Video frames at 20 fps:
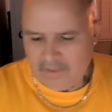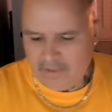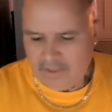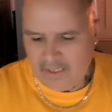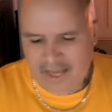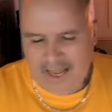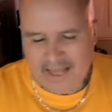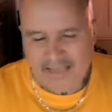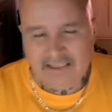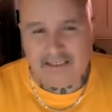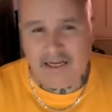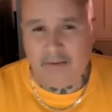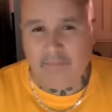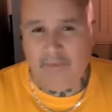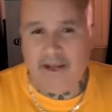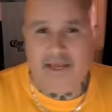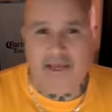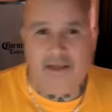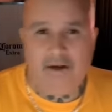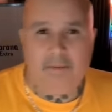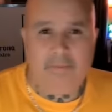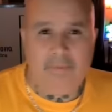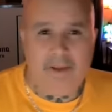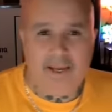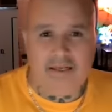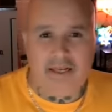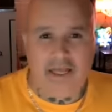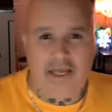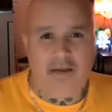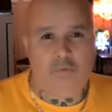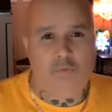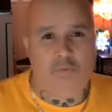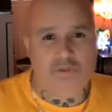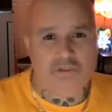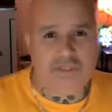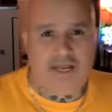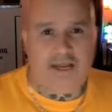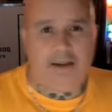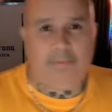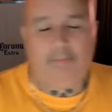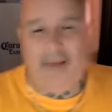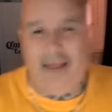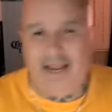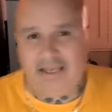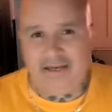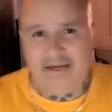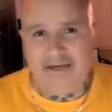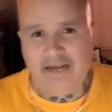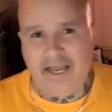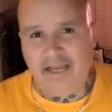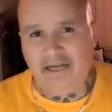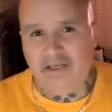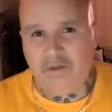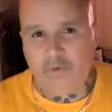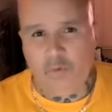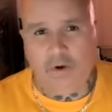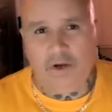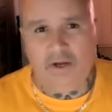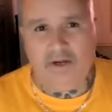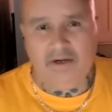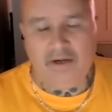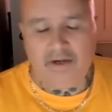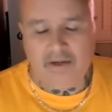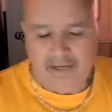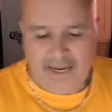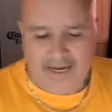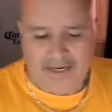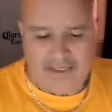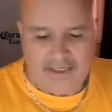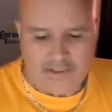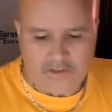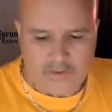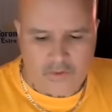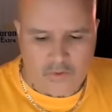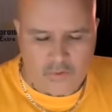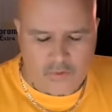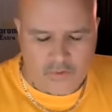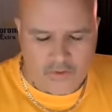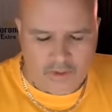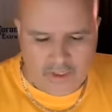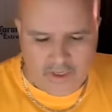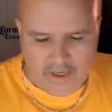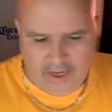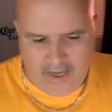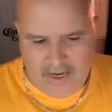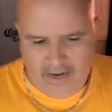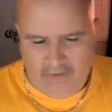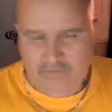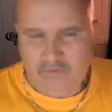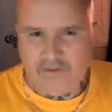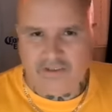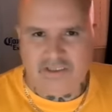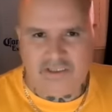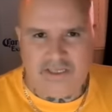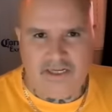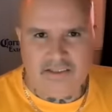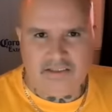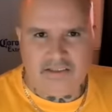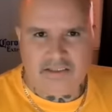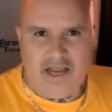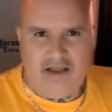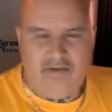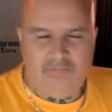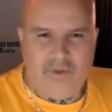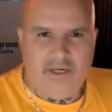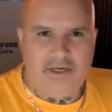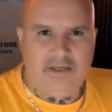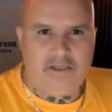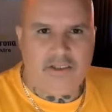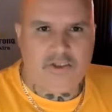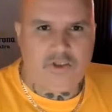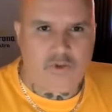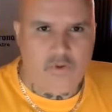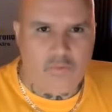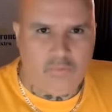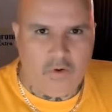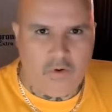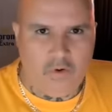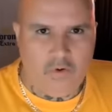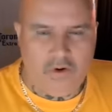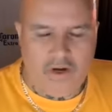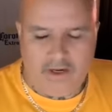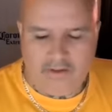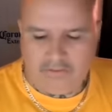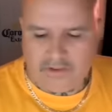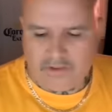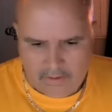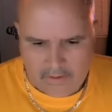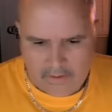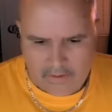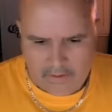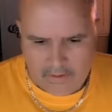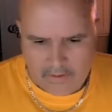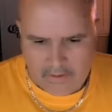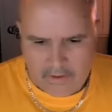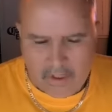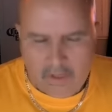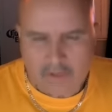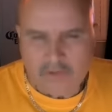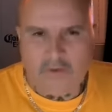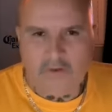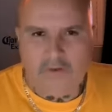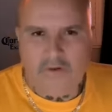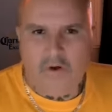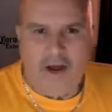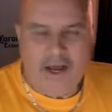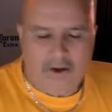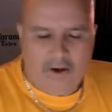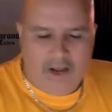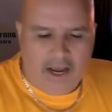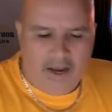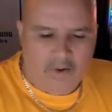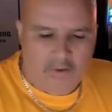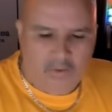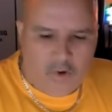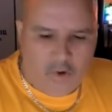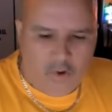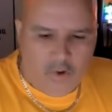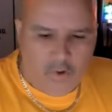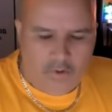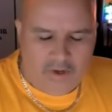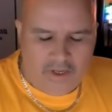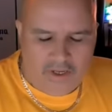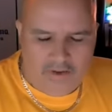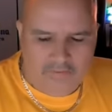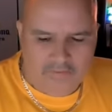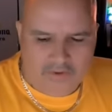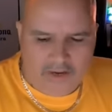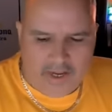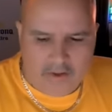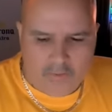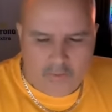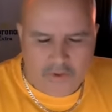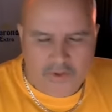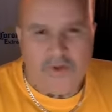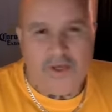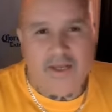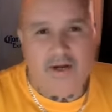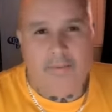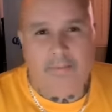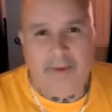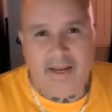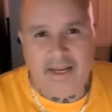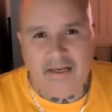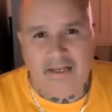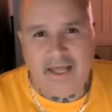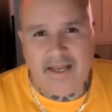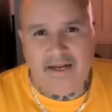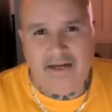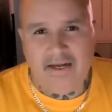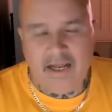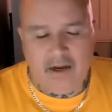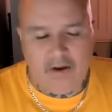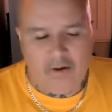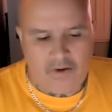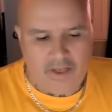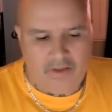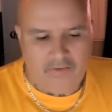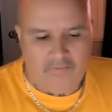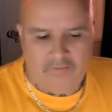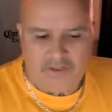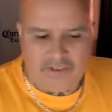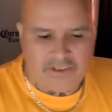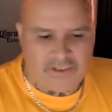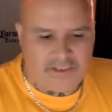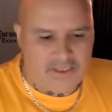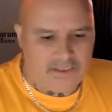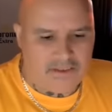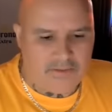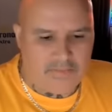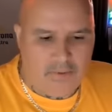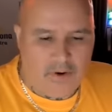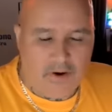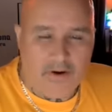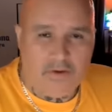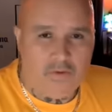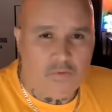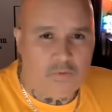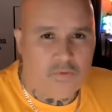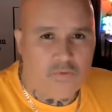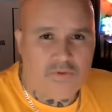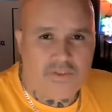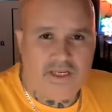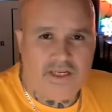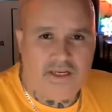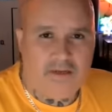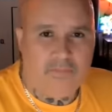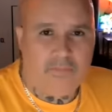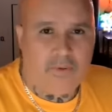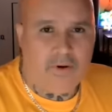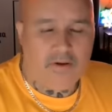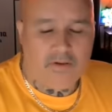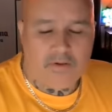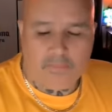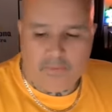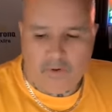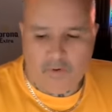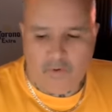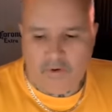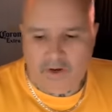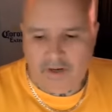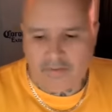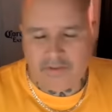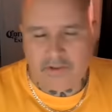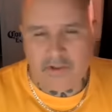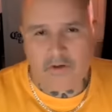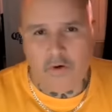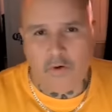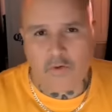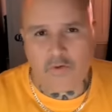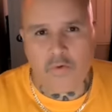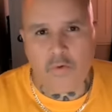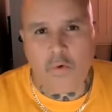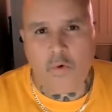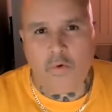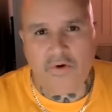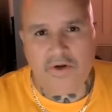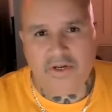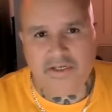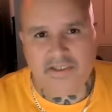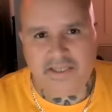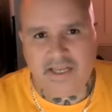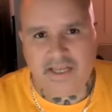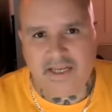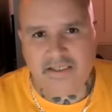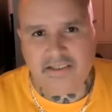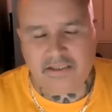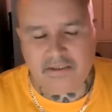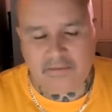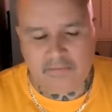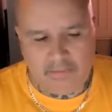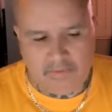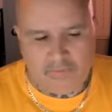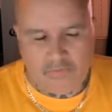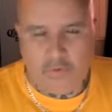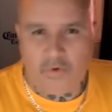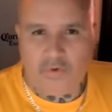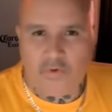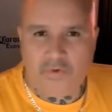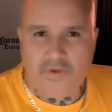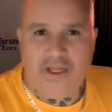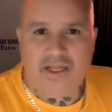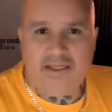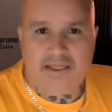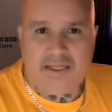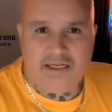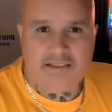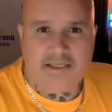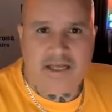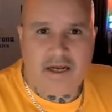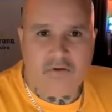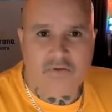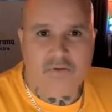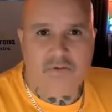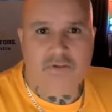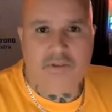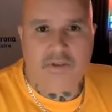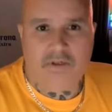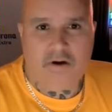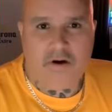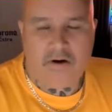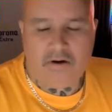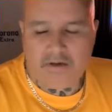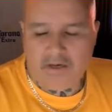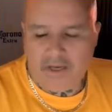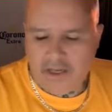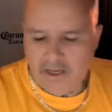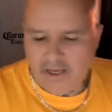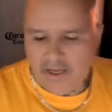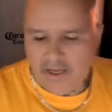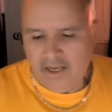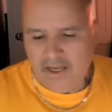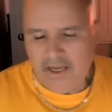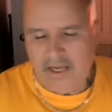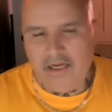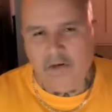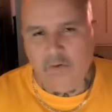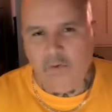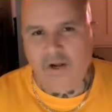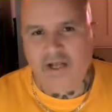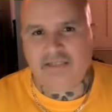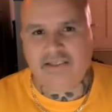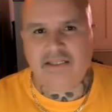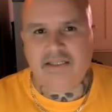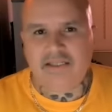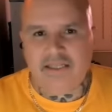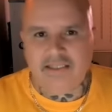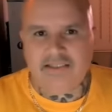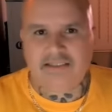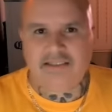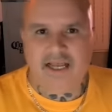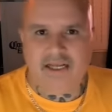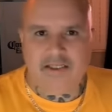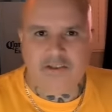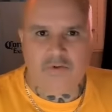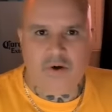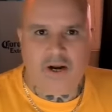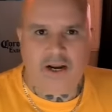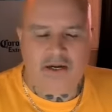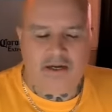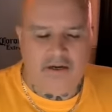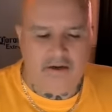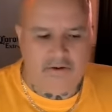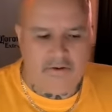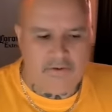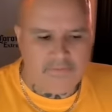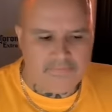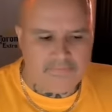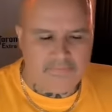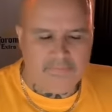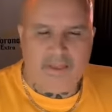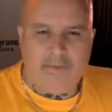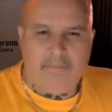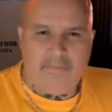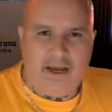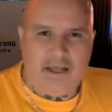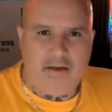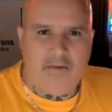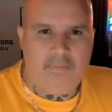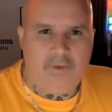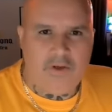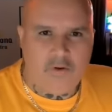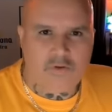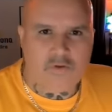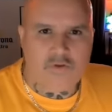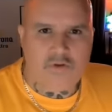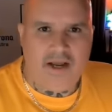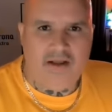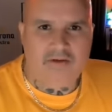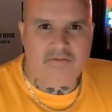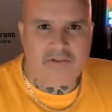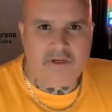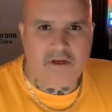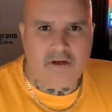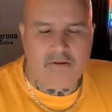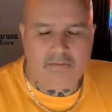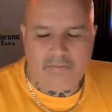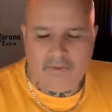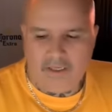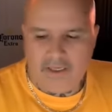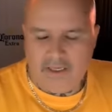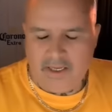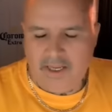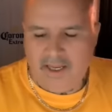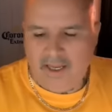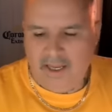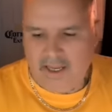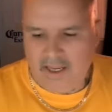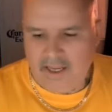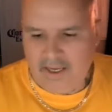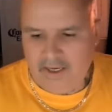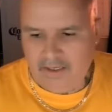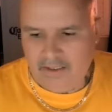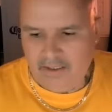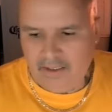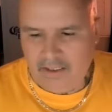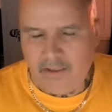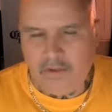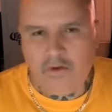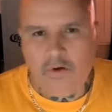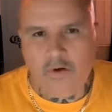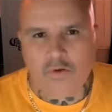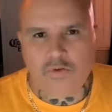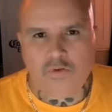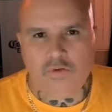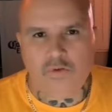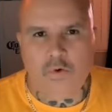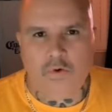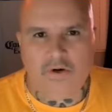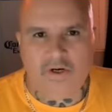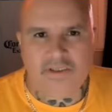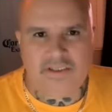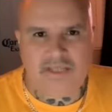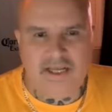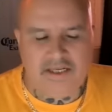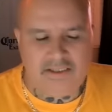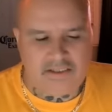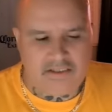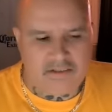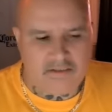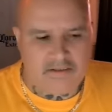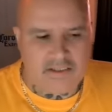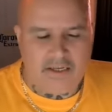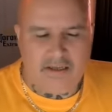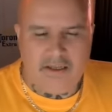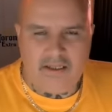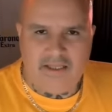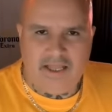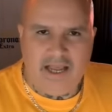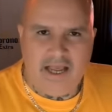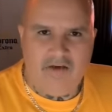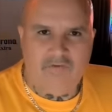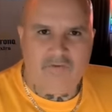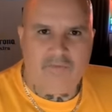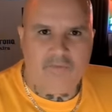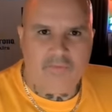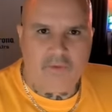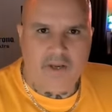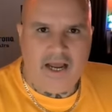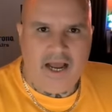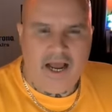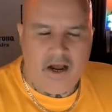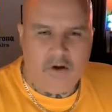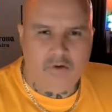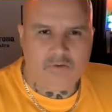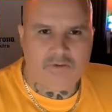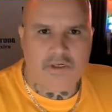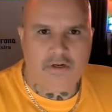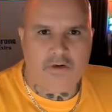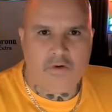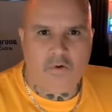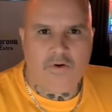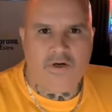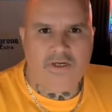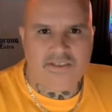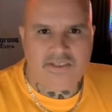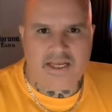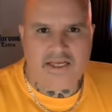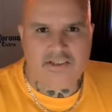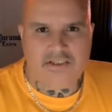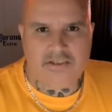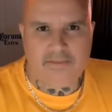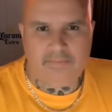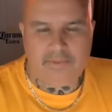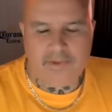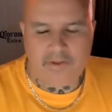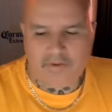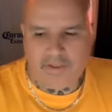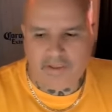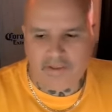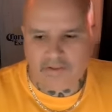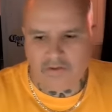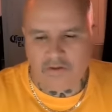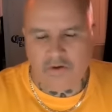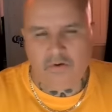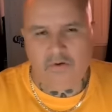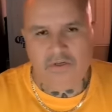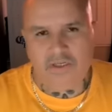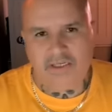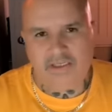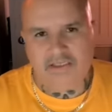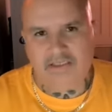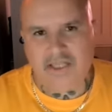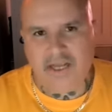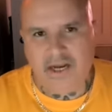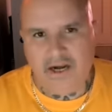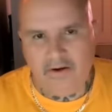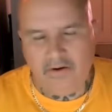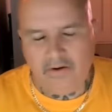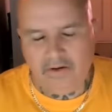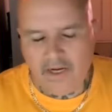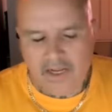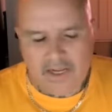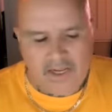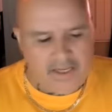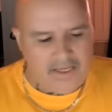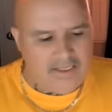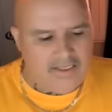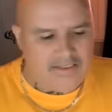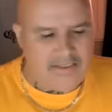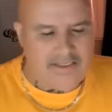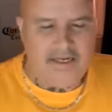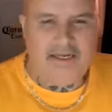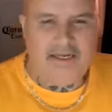the last time I hit a mainline was like back in 91, 92. Ever since I've been in the SHU program. So, you know, I, I don't know if like when you hit a mainline now, if it's just part of the routine, part of the program to go through orientation before you get kicked out to the yard. Anyways, in this case right here, Palomino drives up and he goes through orientation. They, they have him housed in an orientation building. So he's there, he's